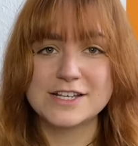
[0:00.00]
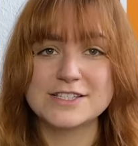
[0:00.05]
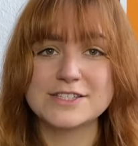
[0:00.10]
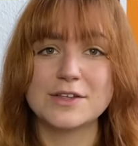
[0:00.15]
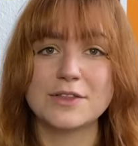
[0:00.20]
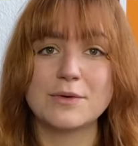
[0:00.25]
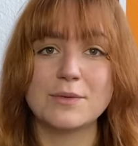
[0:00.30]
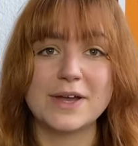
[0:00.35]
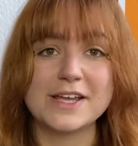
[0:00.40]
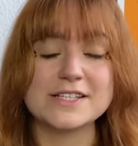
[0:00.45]

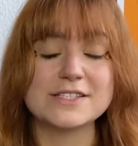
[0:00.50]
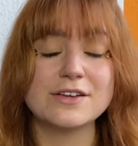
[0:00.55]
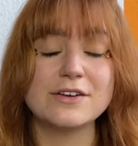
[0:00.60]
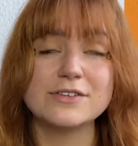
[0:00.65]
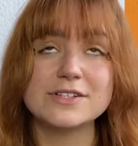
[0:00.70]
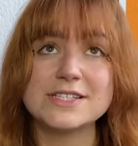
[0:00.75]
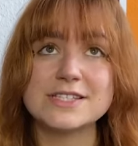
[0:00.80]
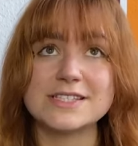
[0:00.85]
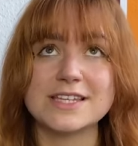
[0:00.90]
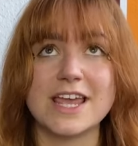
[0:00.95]
So the
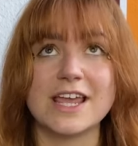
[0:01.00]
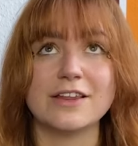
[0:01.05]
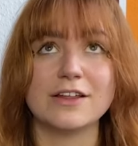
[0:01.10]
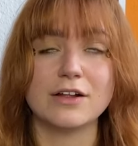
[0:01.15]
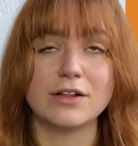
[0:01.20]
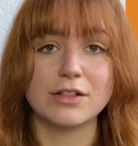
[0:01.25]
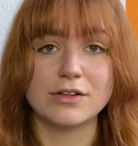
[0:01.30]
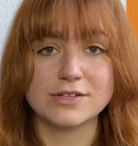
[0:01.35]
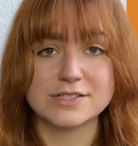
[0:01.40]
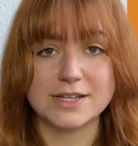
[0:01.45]
waistcoat stayed the
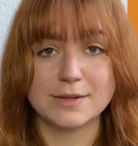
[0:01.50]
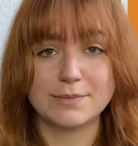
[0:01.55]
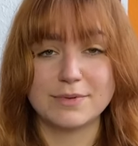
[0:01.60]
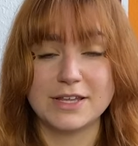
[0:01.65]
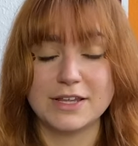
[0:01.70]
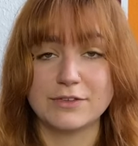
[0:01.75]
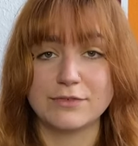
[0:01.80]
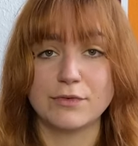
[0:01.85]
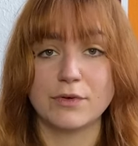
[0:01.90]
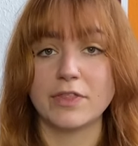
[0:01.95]
clothing
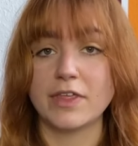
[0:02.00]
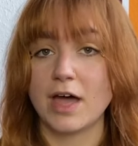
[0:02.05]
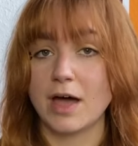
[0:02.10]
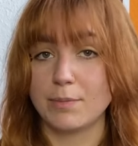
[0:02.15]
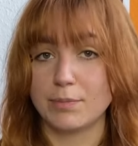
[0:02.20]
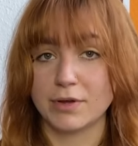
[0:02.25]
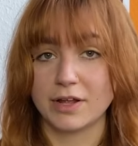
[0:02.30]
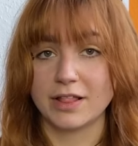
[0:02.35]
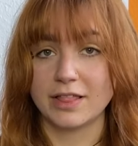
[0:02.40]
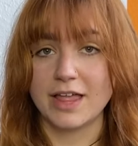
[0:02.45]
piece for the
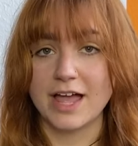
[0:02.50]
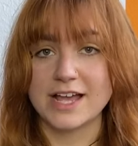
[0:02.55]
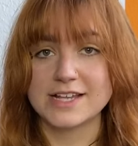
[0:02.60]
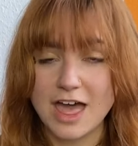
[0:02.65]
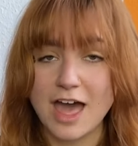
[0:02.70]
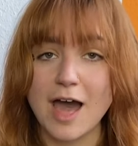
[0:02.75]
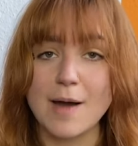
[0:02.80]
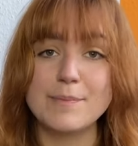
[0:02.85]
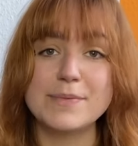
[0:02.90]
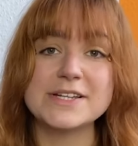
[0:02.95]
upper
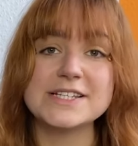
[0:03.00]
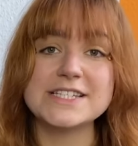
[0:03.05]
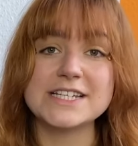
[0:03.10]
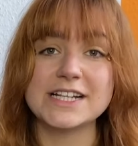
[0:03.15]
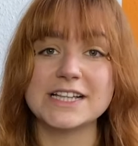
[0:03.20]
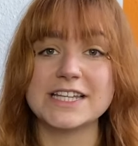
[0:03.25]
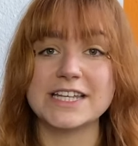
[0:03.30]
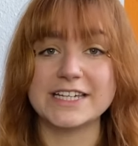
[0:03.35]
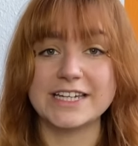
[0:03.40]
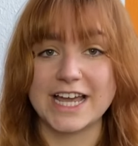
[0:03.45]
class up
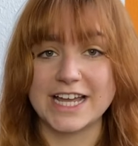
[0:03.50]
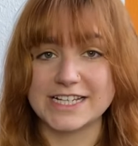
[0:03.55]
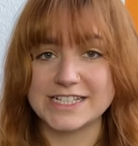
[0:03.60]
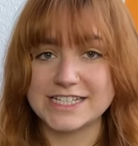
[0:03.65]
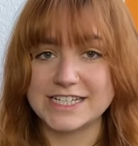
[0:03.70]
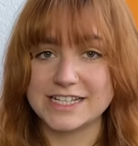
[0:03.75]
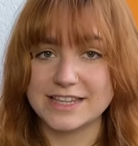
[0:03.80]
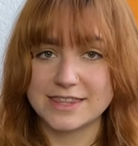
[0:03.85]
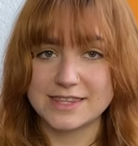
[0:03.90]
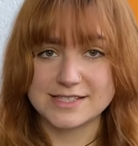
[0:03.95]
until the
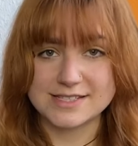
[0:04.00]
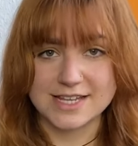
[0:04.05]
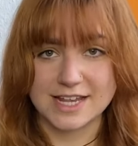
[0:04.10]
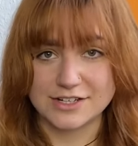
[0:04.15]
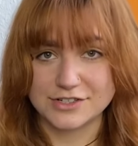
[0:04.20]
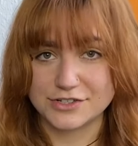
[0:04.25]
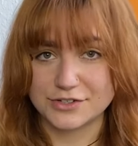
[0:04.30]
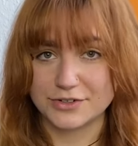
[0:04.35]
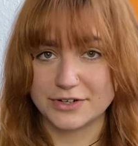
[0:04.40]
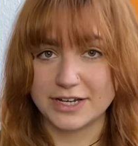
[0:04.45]
19th
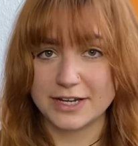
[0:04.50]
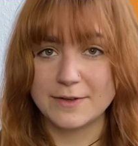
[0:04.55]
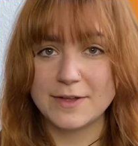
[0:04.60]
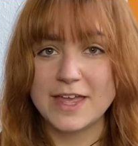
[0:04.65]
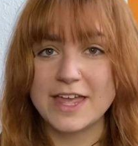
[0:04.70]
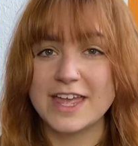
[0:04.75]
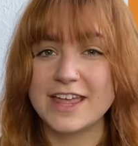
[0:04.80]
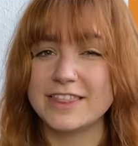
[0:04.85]
century.